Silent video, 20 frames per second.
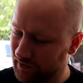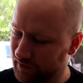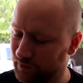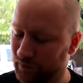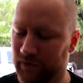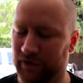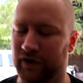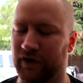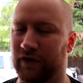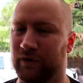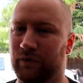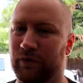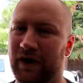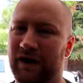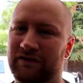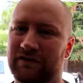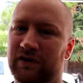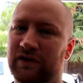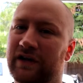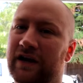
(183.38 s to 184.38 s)
We don't know. We'll
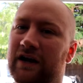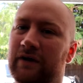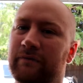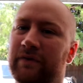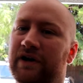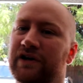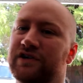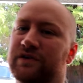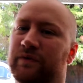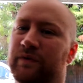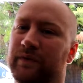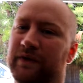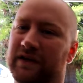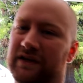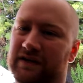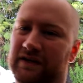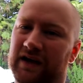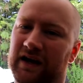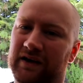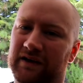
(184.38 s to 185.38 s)
have to look at our budget when we
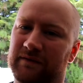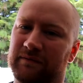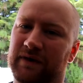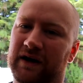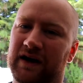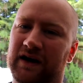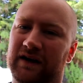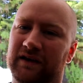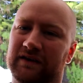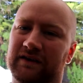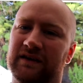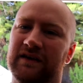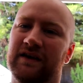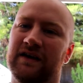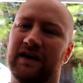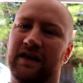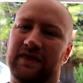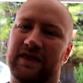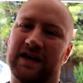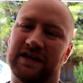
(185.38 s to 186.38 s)
get down the path.
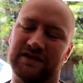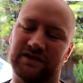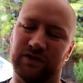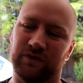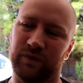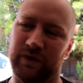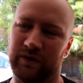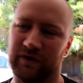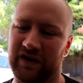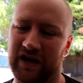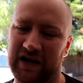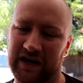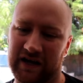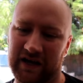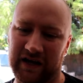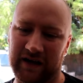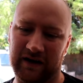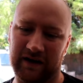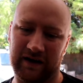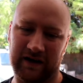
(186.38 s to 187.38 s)
That's not where we're at
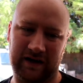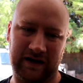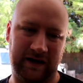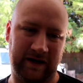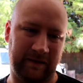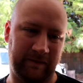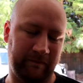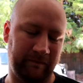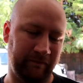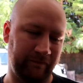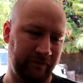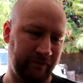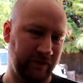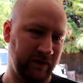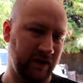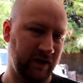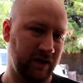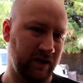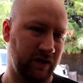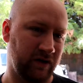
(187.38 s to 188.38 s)
yet.
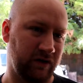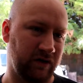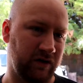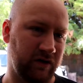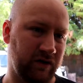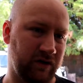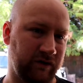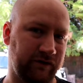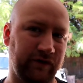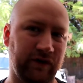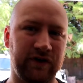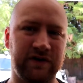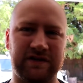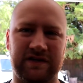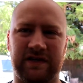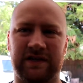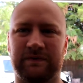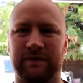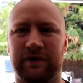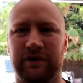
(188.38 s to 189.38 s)
First
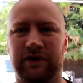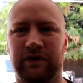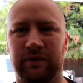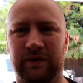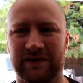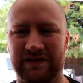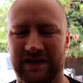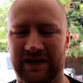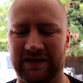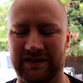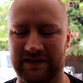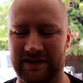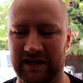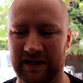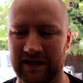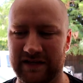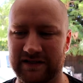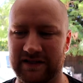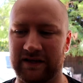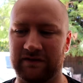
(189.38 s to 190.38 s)
things we're going to do is
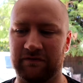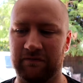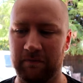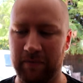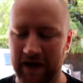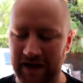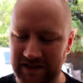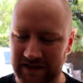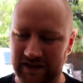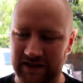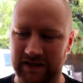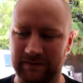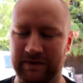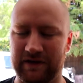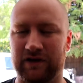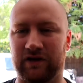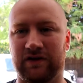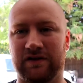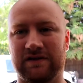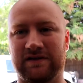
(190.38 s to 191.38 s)
aesthetic stuff, basically
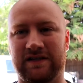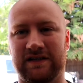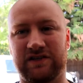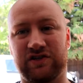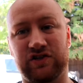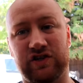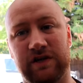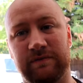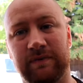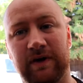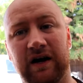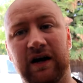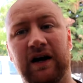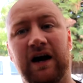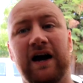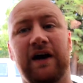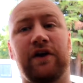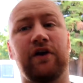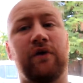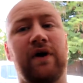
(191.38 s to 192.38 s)
because it's cheaper,
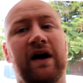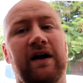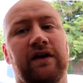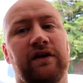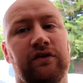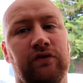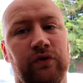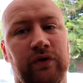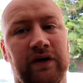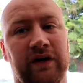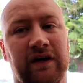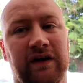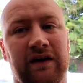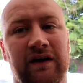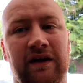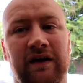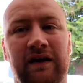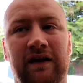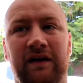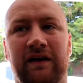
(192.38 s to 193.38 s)
I know how to do it,
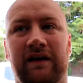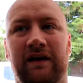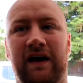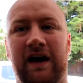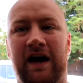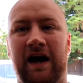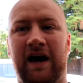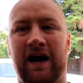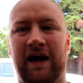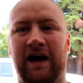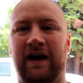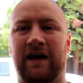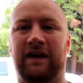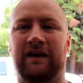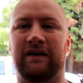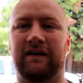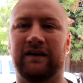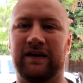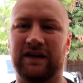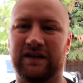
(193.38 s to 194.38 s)

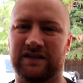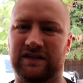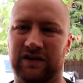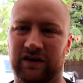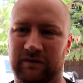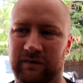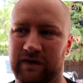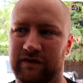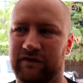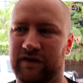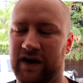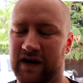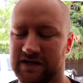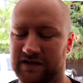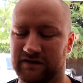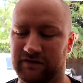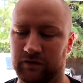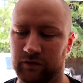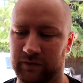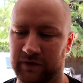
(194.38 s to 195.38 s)
and it's going to be
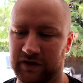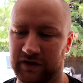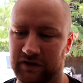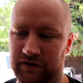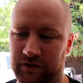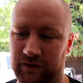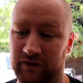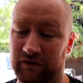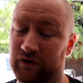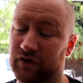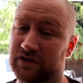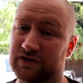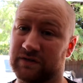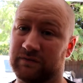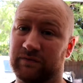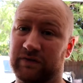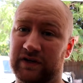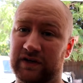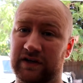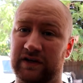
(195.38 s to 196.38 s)
faster for me to do. I've got
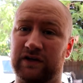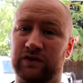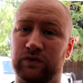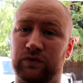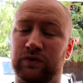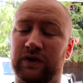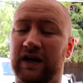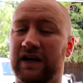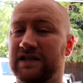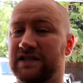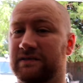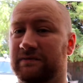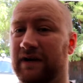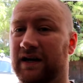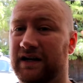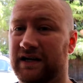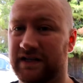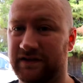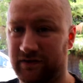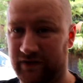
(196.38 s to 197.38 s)
some really cool custom
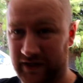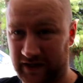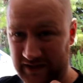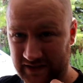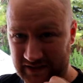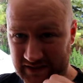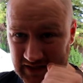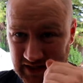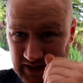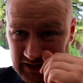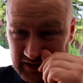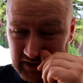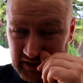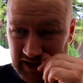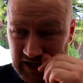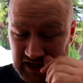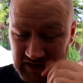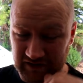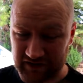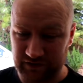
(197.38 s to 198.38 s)
ideas for inside the
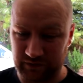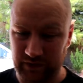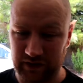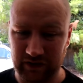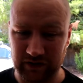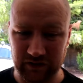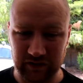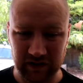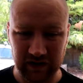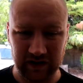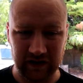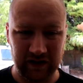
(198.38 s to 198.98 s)
car as well,